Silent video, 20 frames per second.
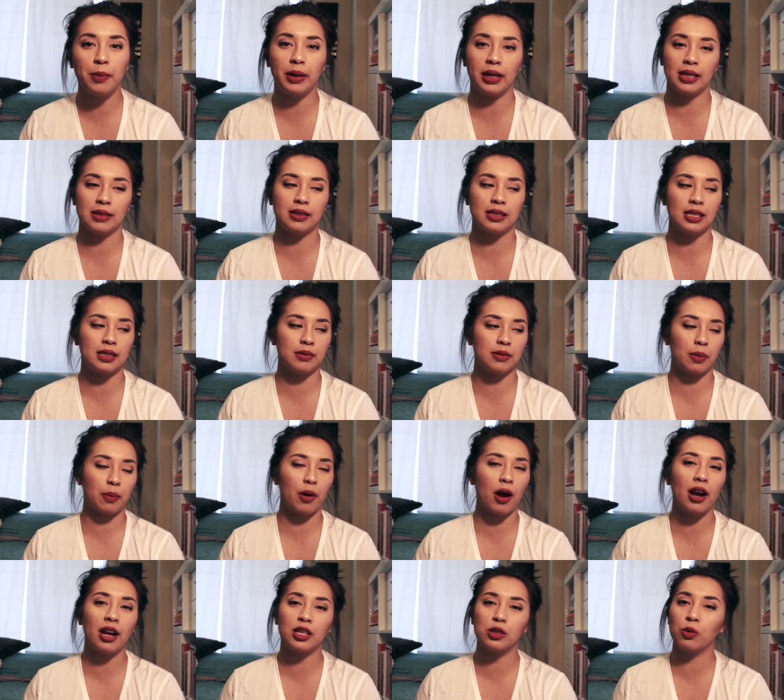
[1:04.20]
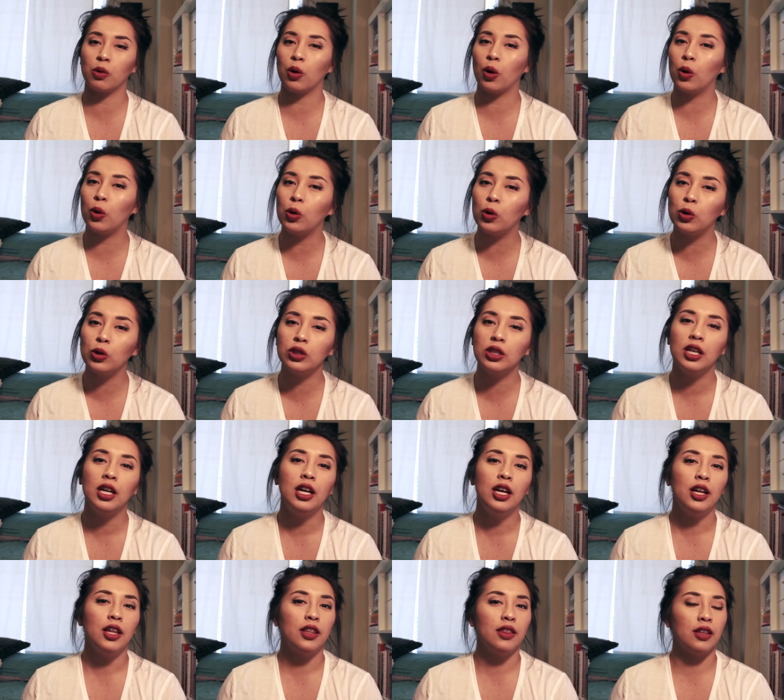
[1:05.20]
because the products won't hold,
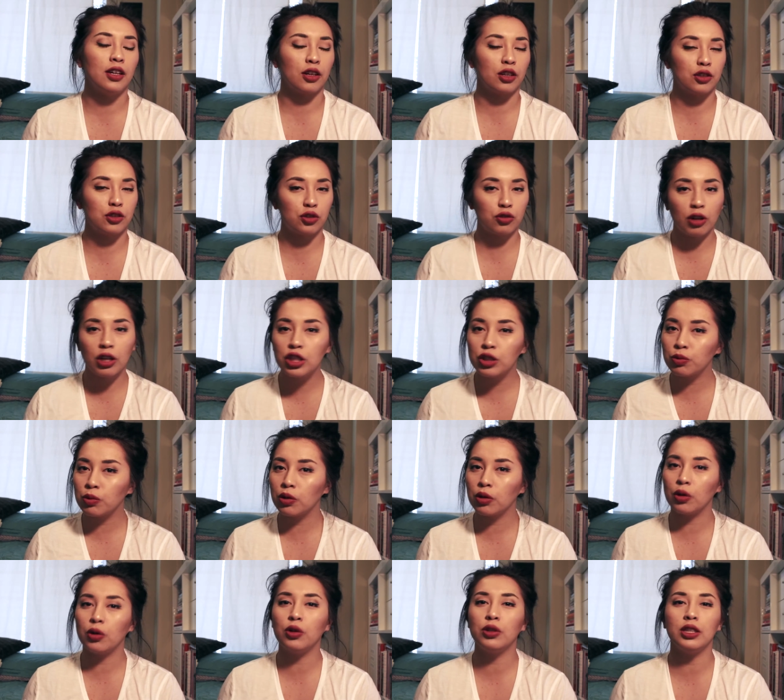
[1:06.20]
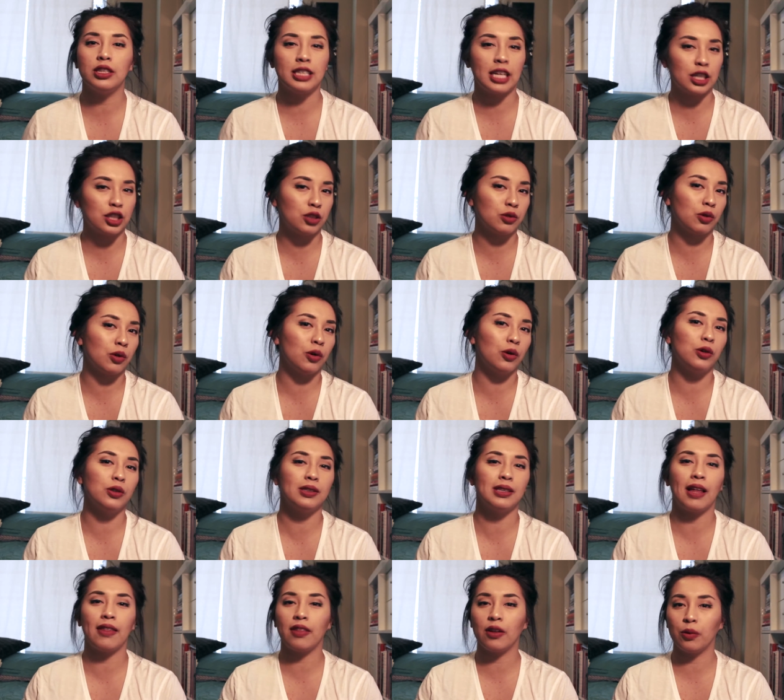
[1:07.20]
the scrunch won't hold, the texture won't
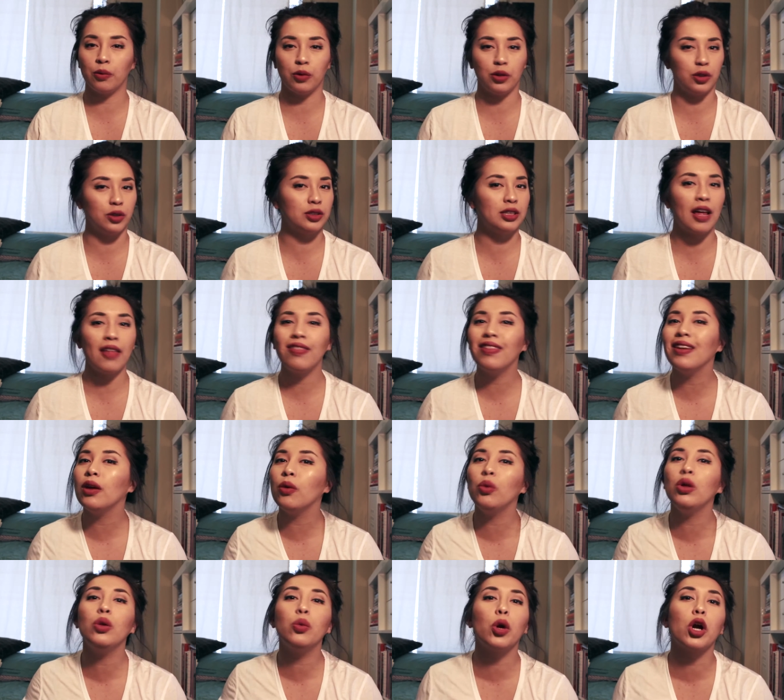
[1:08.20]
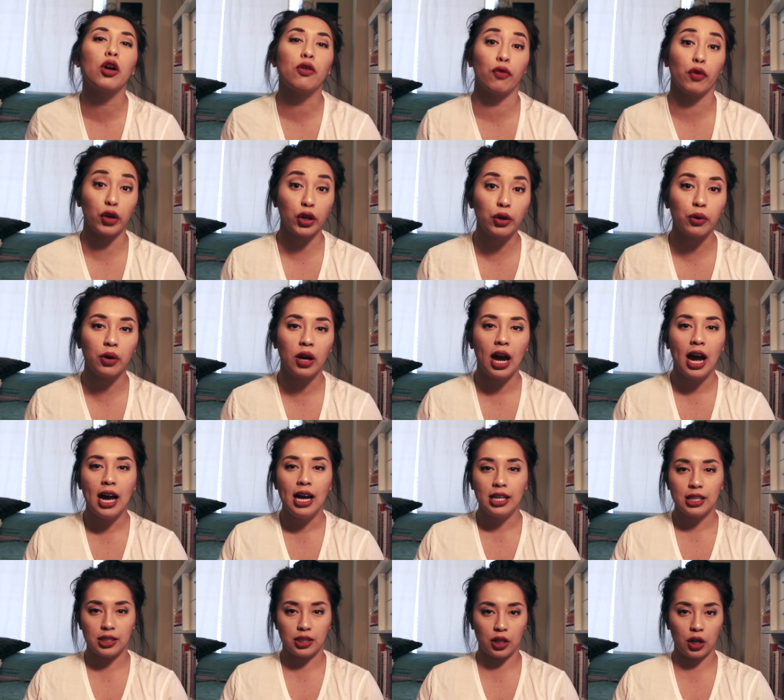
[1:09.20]
hold, nothing will work for you.
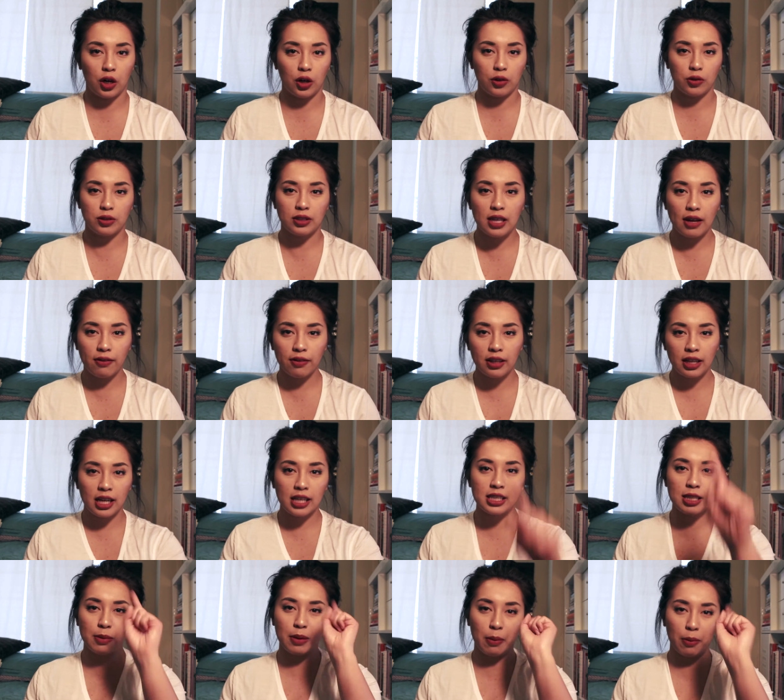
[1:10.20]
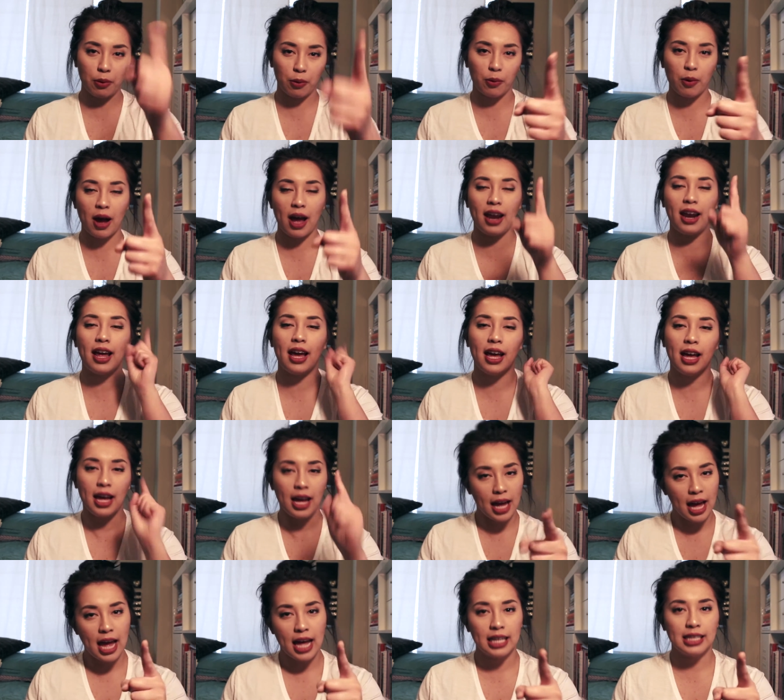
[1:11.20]
So definitely tip number one,
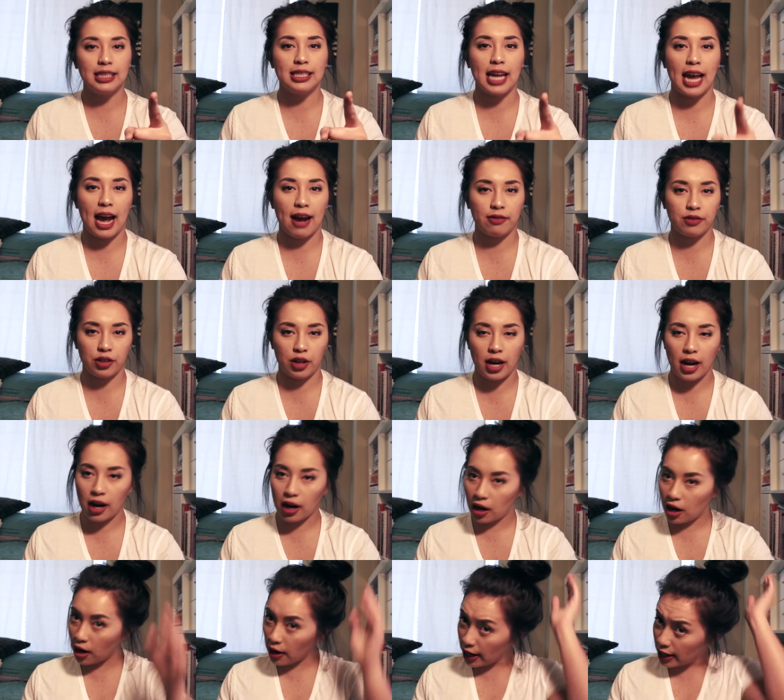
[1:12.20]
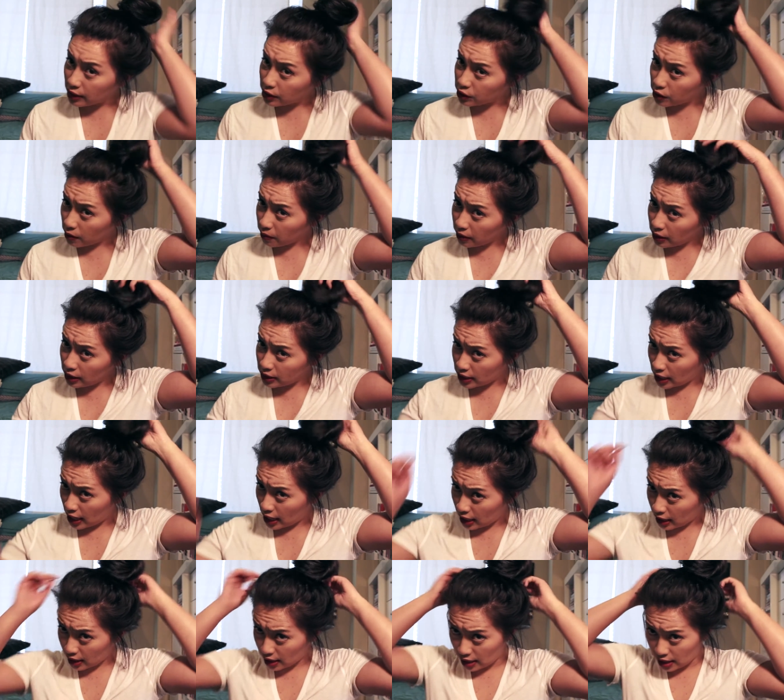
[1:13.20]
day after hair. Alright, so I'm going to
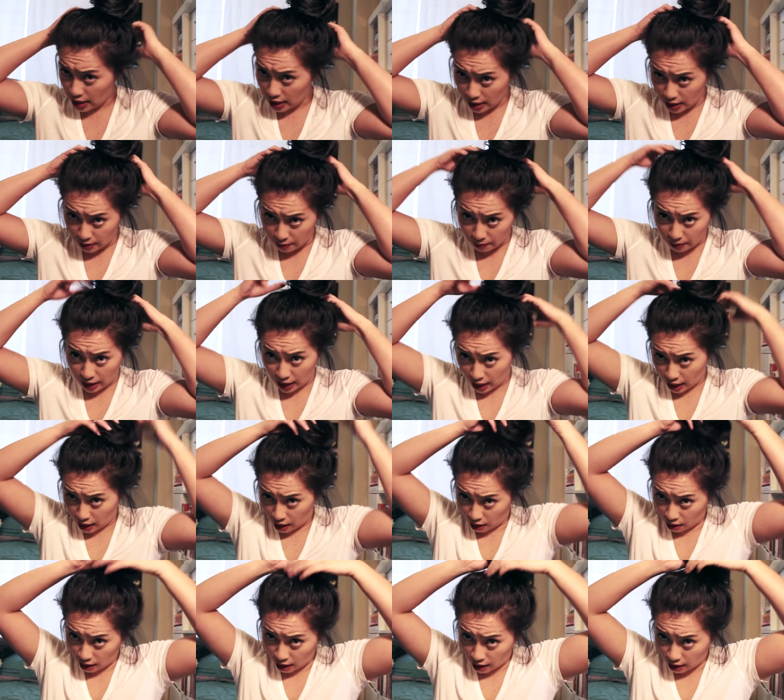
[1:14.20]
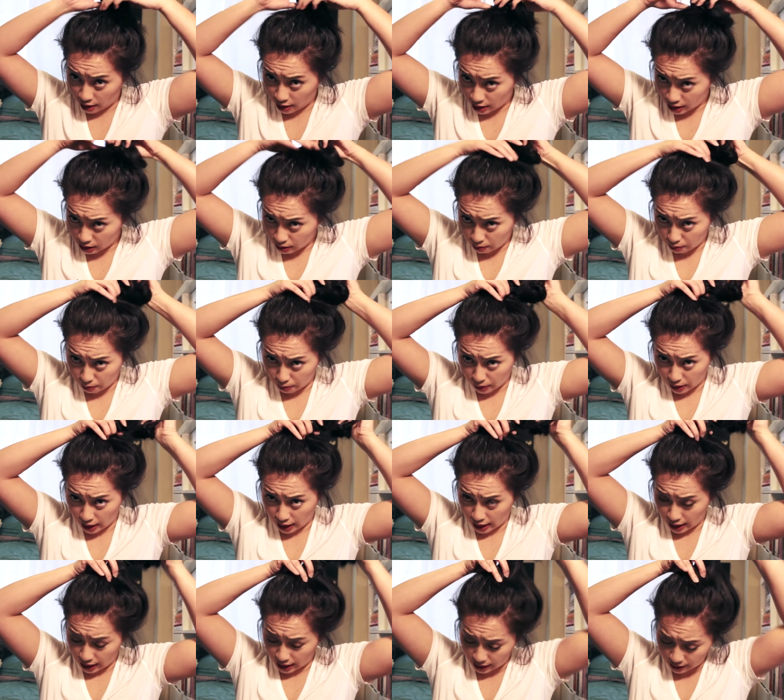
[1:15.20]
take my hair out of this
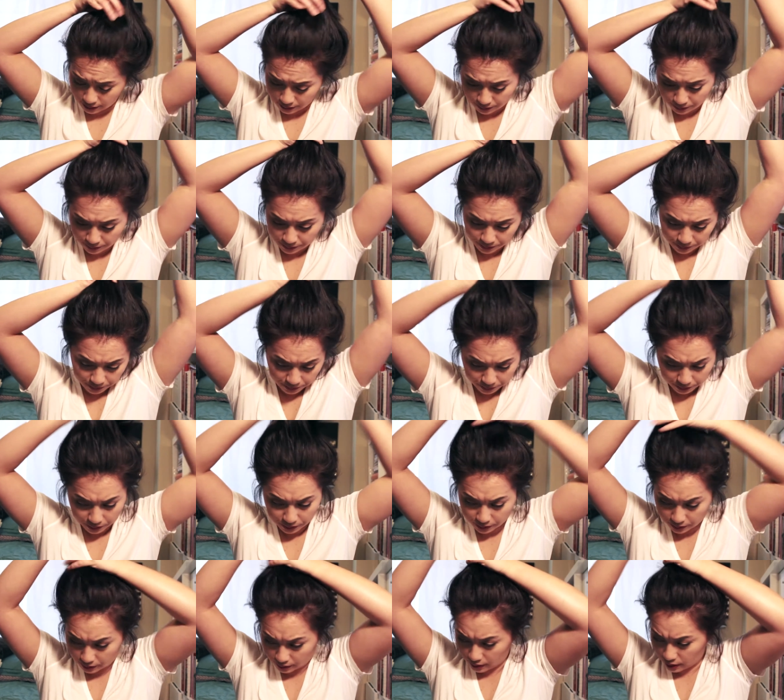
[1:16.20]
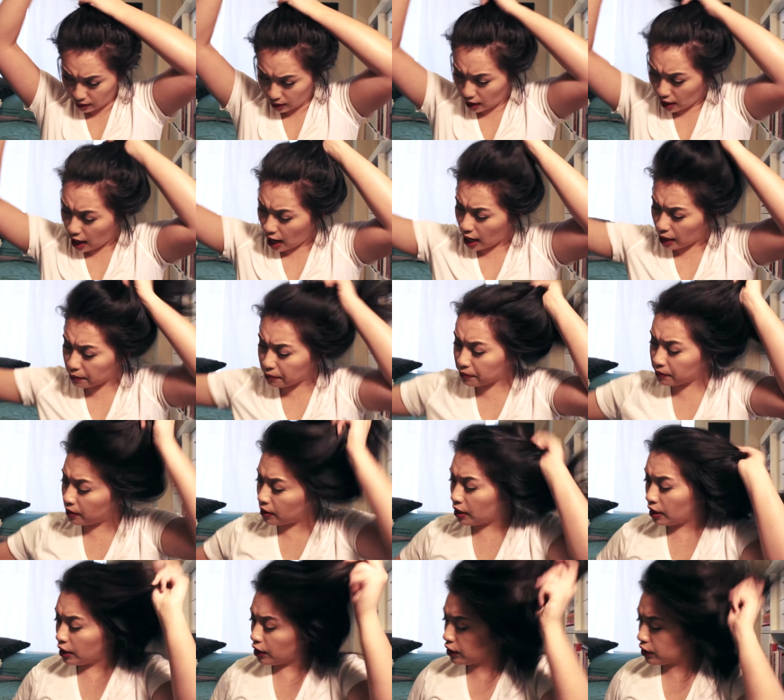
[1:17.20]
bun. So
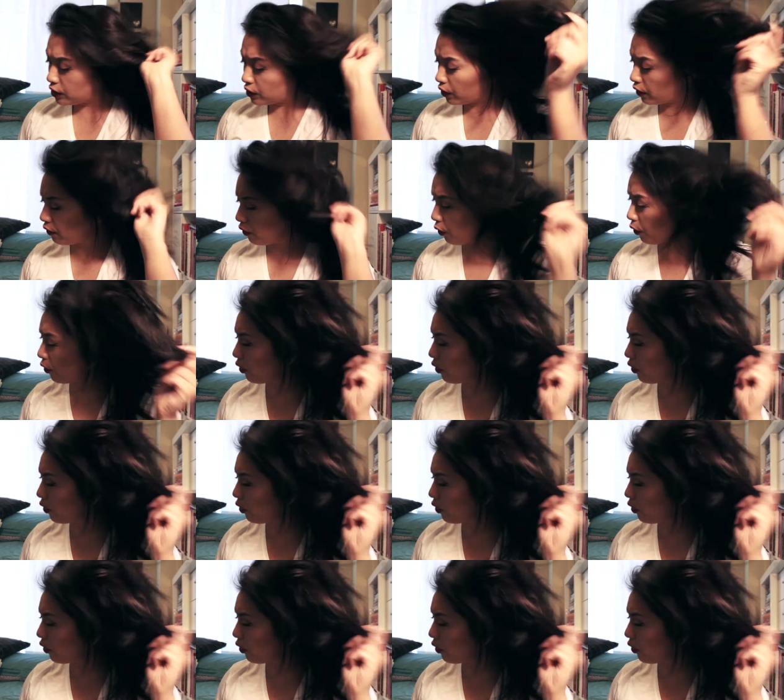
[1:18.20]
I've